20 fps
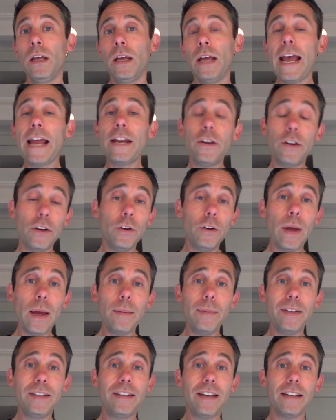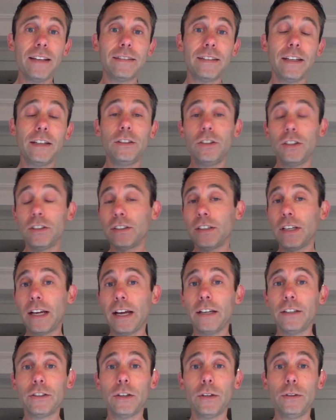And you can do A-B testing just like
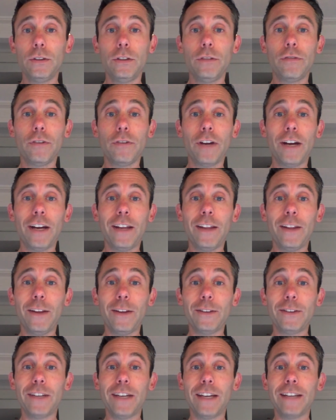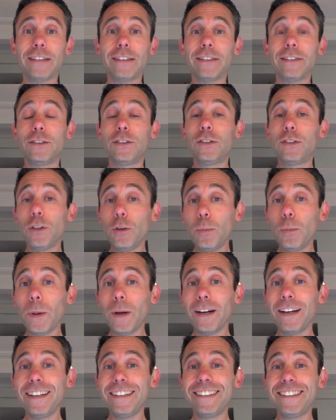I showed you for any of those things. It's
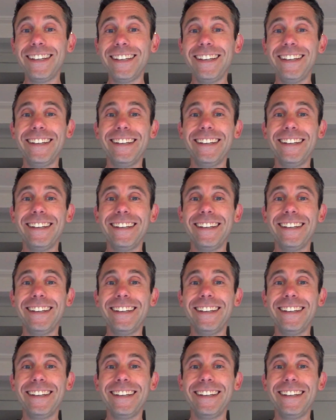super easy.